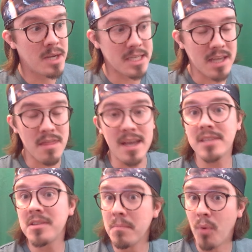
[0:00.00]
because I think it's
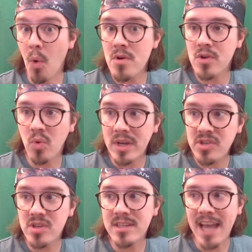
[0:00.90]
an important
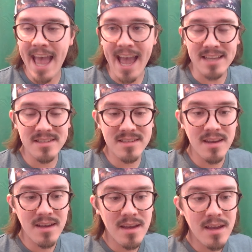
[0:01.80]
question to ask,
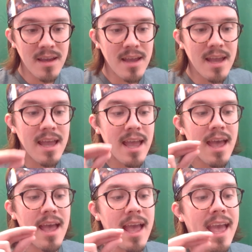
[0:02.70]

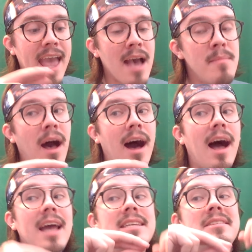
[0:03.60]
am
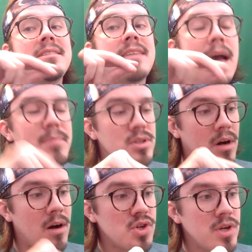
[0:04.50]
I
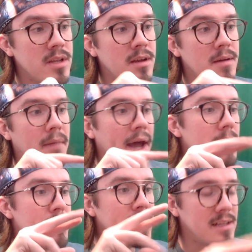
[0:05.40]
sabotaging my
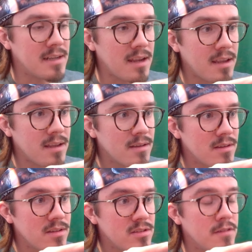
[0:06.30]
ability
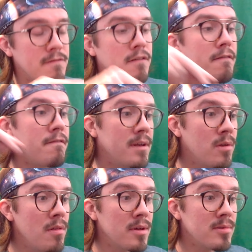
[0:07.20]
to
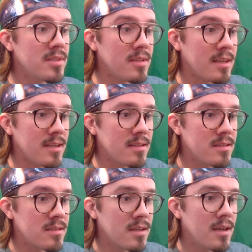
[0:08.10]
fulfill those
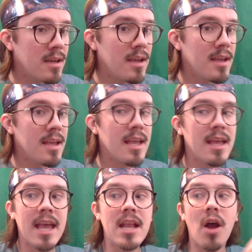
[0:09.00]
needs
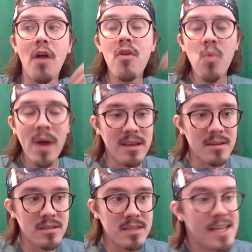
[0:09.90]
in other
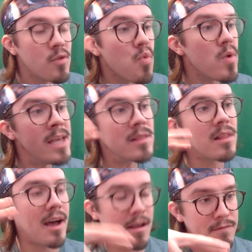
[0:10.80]
ways, in real
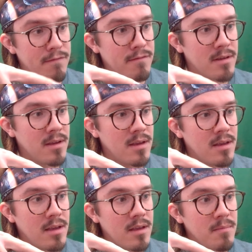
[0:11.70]
life,
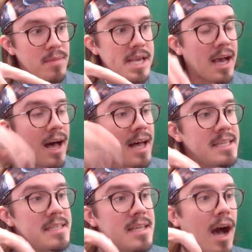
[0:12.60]

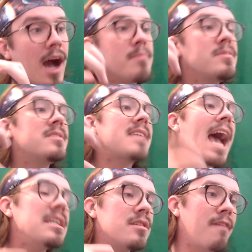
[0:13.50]
because I'm
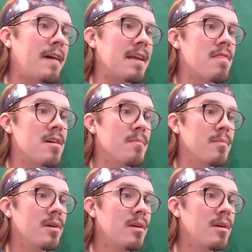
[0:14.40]
satisfying them